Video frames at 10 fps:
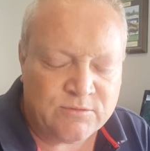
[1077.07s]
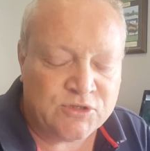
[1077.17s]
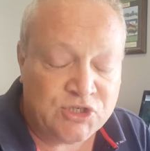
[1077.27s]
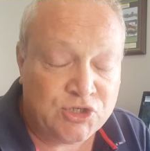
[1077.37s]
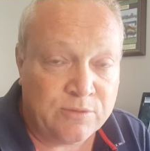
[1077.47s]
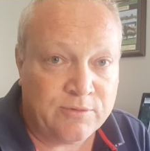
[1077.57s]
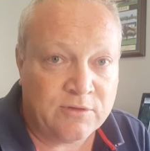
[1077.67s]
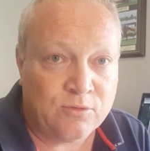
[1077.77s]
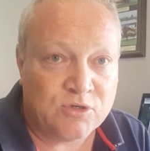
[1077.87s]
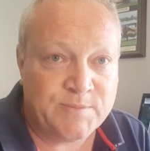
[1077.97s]
super in
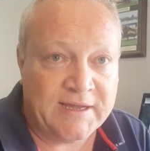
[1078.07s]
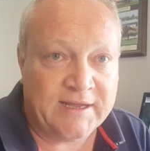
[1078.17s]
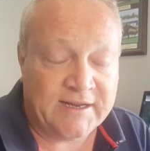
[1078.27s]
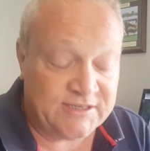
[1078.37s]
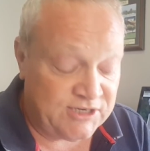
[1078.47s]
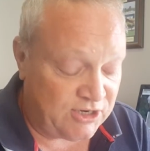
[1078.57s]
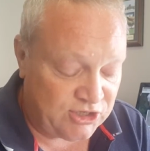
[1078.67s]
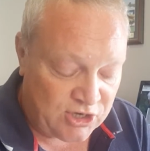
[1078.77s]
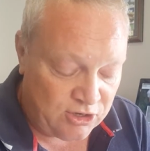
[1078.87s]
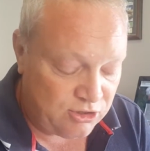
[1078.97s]
the Hawke's Bay Guineas.
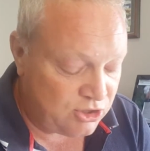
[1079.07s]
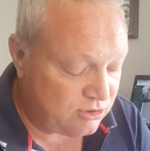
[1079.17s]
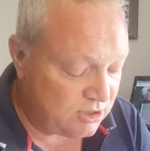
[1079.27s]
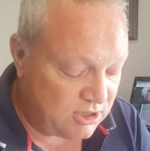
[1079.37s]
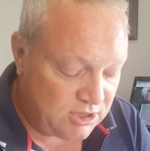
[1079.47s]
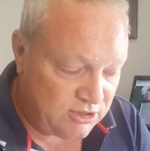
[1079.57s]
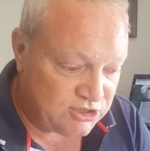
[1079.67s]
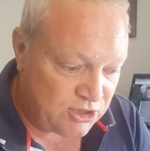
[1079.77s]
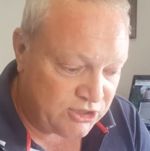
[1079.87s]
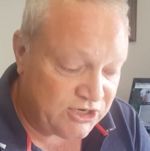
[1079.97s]
There's
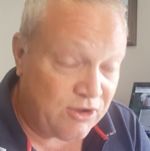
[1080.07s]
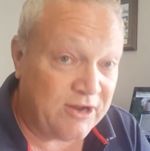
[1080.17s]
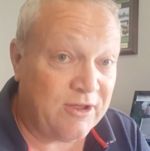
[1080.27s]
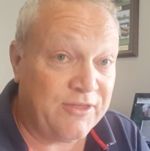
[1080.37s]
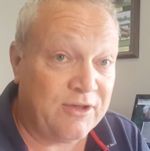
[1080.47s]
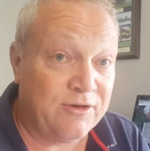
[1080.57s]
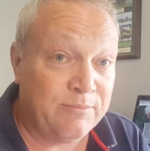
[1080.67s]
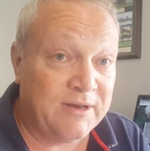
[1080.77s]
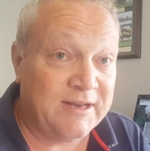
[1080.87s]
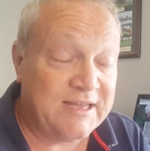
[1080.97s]
no denying, I think, on
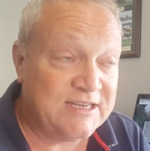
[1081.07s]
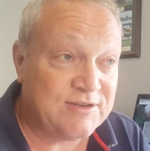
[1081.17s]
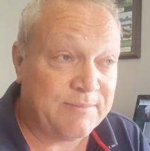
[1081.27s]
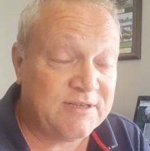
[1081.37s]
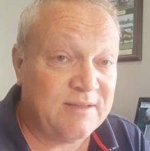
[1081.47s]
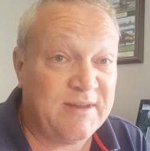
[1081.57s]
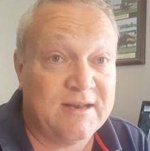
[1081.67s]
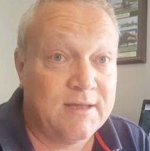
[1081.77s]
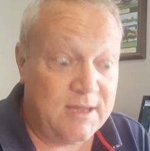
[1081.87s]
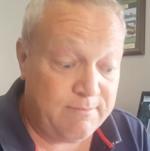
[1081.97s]
ability he's up to them
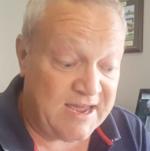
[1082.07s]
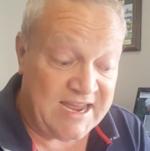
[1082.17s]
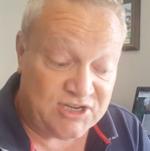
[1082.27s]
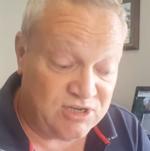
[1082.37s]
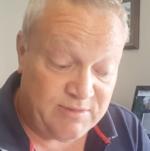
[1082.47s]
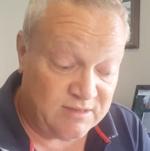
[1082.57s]
and may actually be